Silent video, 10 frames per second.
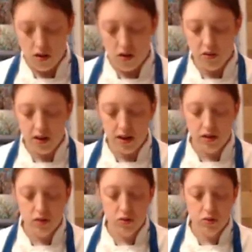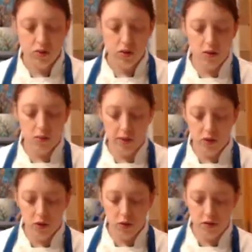Okay, so tomorrow we are
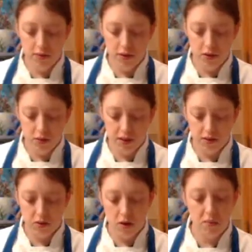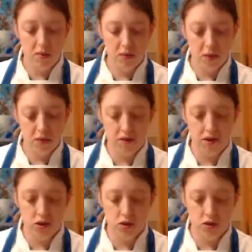going to be doing creme brulee
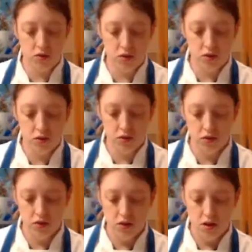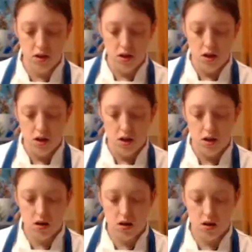French toast
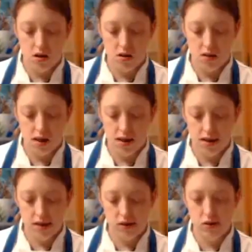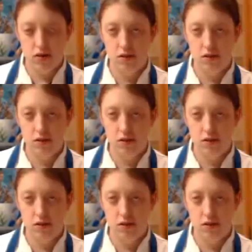uh, at,